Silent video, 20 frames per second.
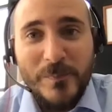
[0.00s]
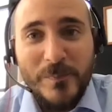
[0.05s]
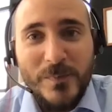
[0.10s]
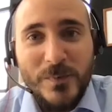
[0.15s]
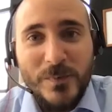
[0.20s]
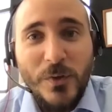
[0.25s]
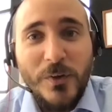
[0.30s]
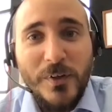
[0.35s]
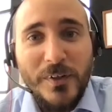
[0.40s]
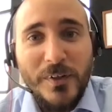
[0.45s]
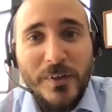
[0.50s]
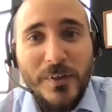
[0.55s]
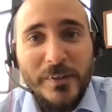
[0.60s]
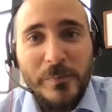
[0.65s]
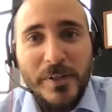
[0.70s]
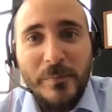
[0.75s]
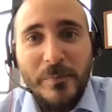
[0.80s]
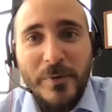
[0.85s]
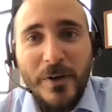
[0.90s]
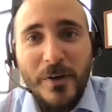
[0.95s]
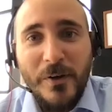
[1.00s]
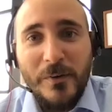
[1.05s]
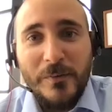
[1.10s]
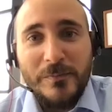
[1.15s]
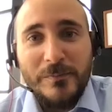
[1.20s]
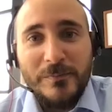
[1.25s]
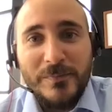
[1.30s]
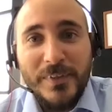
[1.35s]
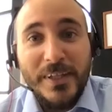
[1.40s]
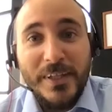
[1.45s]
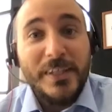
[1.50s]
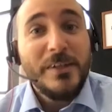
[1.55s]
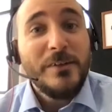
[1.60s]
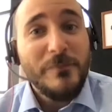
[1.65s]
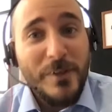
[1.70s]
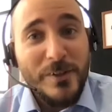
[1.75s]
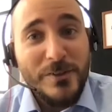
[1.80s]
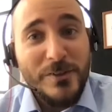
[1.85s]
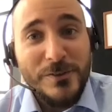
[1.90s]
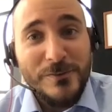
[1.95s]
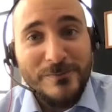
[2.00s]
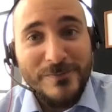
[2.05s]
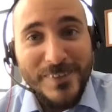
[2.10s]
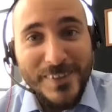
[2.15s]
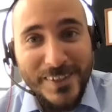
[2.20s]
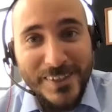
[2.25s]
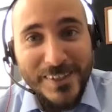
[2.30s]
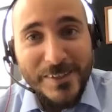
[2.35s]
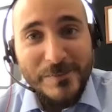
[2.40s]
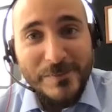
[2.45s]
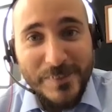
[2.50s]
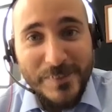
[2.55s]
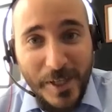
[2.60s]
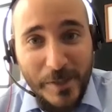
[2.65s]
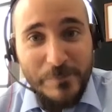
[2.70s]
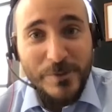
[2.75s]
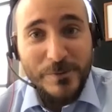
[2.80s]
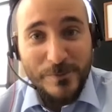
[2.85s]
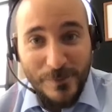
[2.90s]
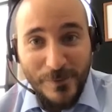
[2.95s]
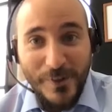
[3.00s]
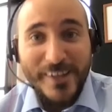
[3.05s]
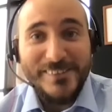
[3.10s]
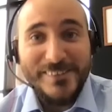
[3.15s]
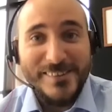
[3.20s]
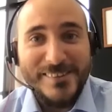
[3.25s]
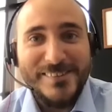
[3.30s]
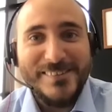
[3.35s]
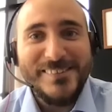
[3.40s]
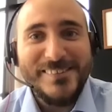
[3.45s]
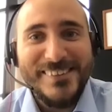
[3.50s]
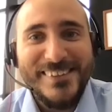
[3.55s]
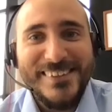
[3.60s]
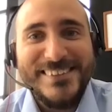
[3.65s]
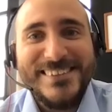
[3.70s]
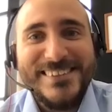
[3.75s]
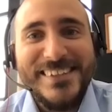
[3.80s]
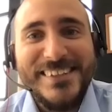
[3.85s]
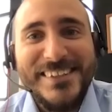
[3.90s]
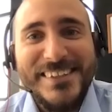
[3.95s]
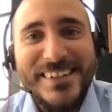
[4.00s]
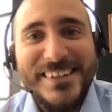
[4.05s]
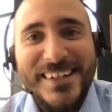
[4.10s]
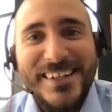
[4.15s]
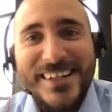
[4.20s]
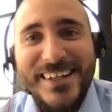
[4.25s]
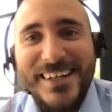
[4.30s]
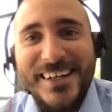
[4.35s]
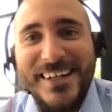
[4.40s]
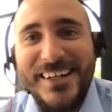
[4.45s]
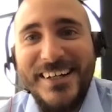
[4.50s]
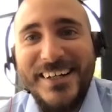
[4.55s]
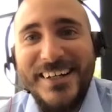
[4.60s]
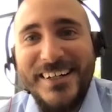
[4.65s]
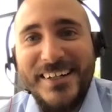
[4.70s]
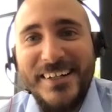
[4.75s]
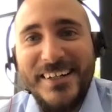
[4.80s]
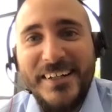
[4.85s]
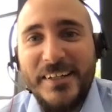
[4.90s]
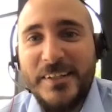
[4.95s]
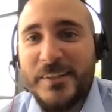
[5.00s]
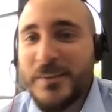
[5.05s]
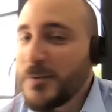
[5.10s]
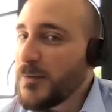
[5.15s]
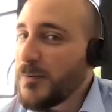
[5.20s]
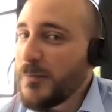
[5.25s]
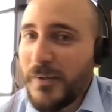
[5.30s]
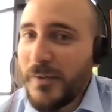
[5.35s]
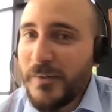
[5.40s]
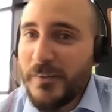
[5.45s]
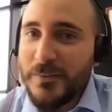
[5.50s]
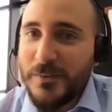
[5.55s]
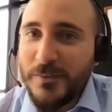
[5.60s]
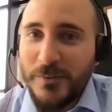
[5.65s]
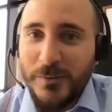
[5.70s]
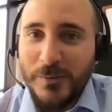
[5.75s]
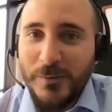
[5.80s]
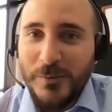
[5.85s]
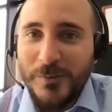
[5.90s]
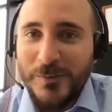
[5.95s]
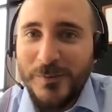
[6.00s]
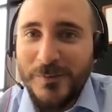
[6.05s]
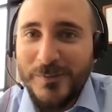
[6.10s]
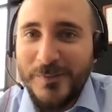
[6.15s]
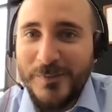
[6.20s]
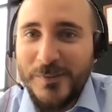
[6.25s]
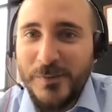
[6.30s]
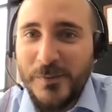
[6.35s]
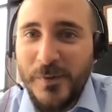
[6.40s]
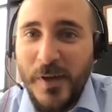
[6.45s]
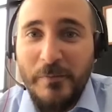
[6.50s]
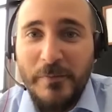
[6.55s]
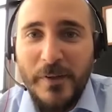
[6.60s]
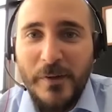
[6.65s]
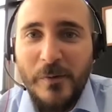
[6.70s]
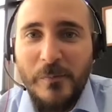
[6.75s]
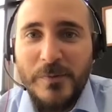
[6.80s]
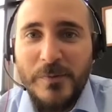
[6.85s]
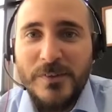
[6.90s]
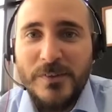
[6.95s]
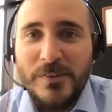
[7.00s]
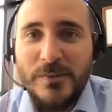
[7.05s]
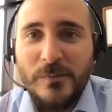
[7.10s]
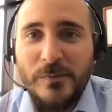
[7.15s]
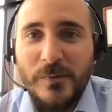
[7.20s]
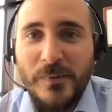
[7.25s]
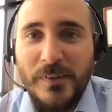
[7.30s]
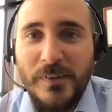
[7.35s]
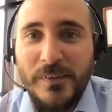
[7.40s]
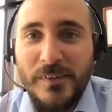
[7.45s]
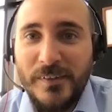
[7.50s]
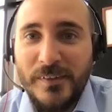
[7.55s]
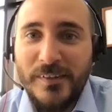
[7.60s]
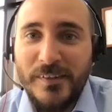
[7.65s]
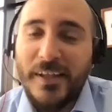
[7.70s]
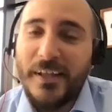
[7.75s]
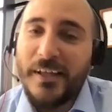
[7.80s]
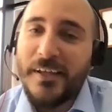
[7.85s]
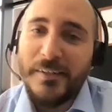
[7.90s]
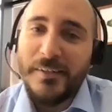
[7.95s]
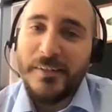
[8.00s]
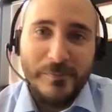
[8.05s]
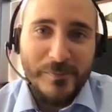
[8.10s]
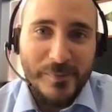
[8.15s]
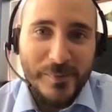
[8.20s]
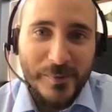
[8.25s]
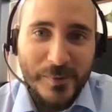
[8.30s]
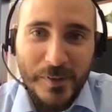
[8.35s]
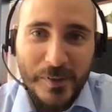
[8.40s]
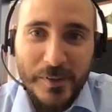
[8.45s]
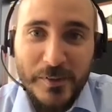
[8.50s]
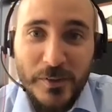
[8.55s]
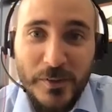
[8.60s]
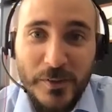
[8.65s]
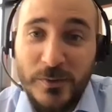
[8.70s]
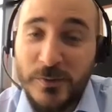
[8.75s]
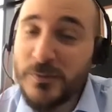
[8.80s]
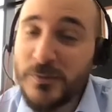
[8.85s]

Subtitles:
talk a little bit about innovation in times of crisis, let's say, and who better to have that conversation with than you two.